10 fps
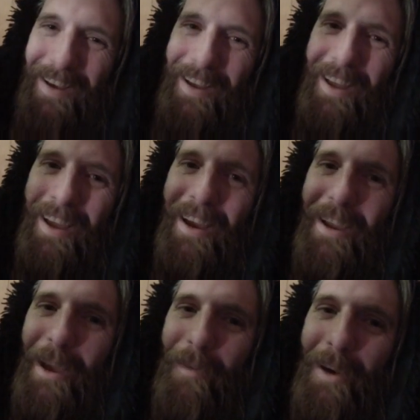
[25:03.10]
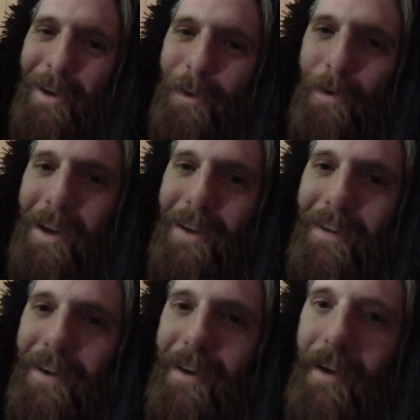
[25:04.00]
I kept getting
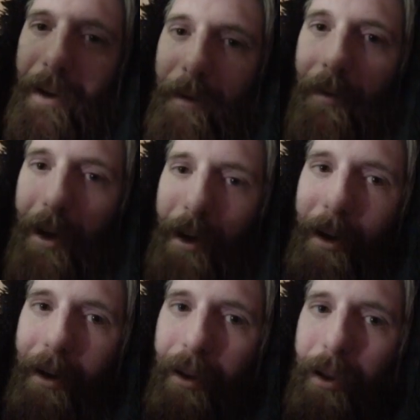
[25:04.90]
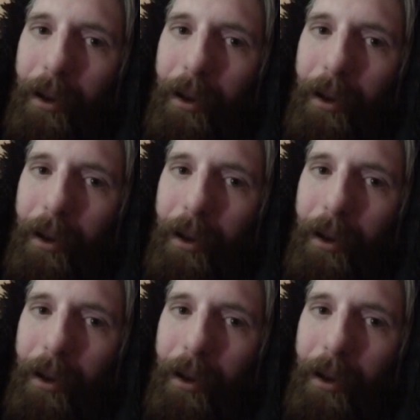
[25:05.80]
derailed by